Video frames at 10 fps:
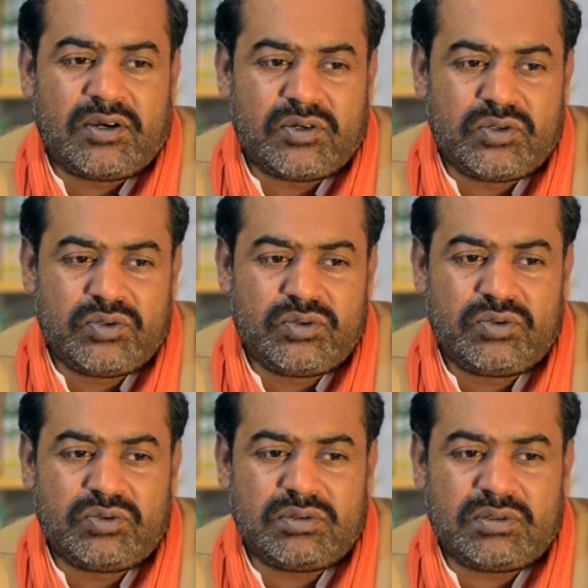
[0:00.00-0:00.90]

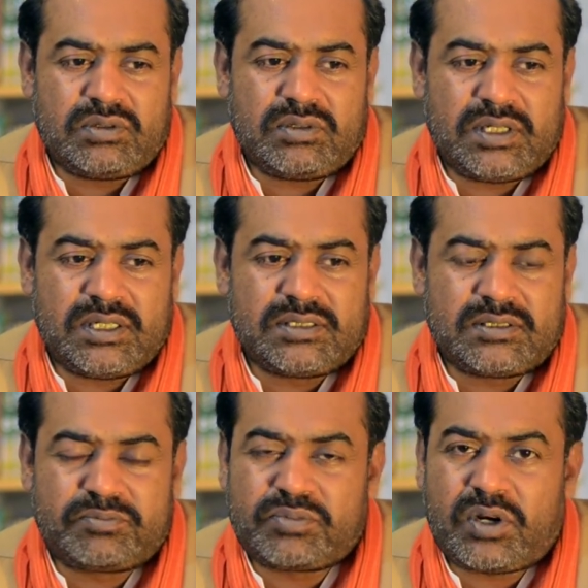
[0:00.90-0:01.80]
who
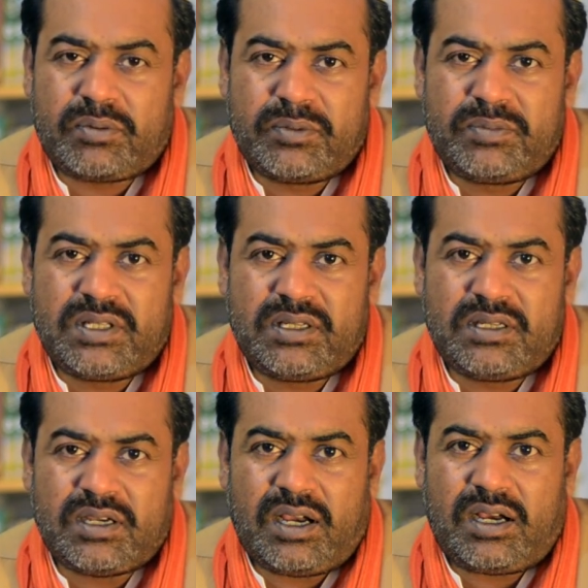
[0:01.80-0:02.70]
is
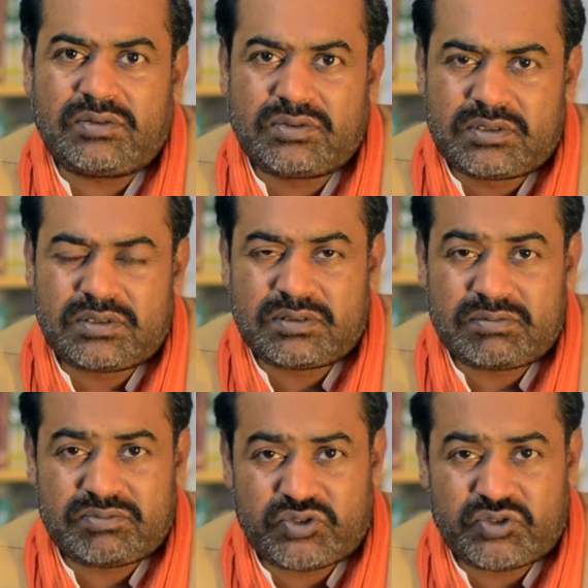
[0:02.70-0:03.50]
probably out,